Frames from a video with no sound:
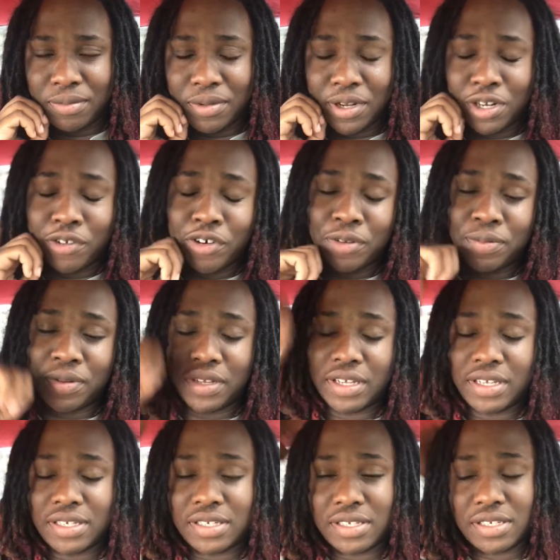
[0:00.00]
all over the
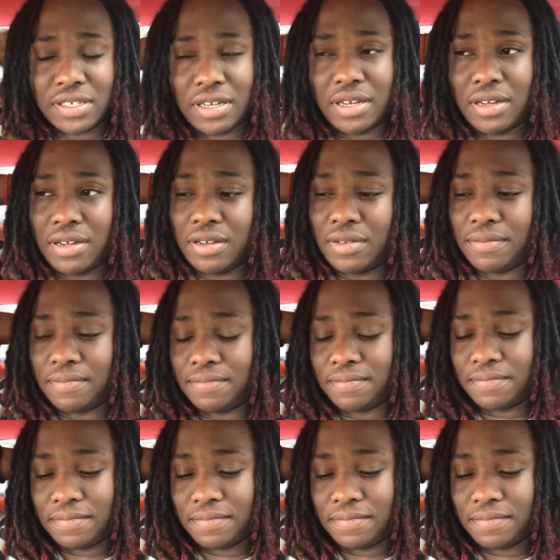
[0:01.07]
place. Um,